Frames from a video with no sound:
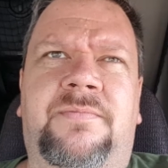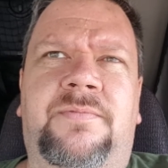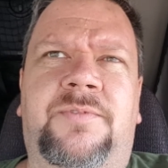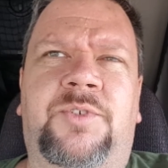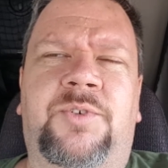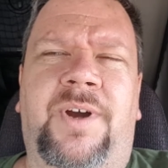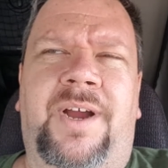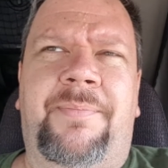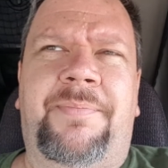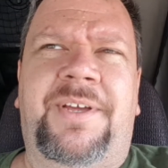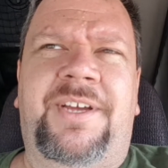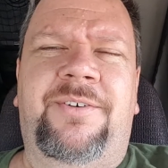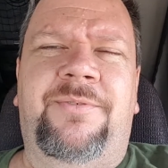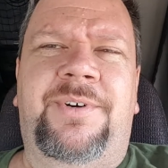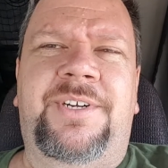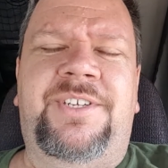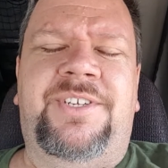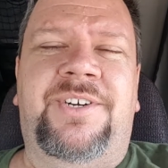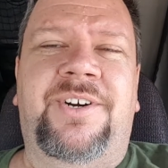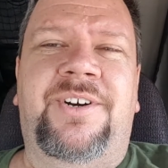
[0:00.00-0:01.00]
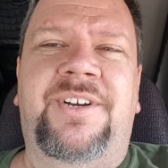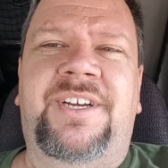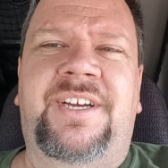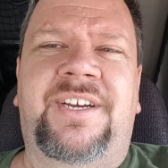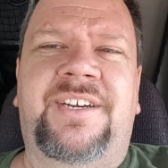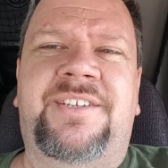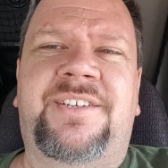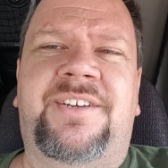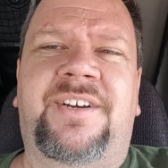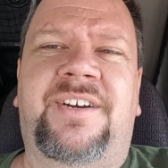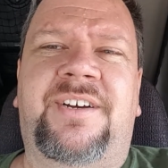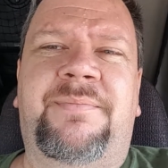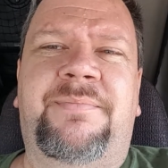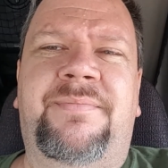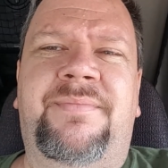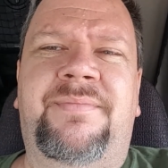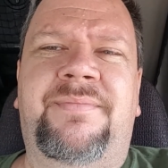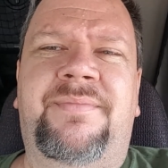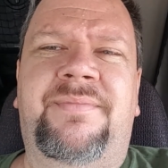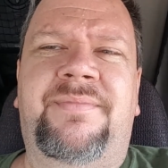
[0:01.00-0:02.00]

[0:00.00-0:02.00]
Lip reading: scrapping and restarting XCOM.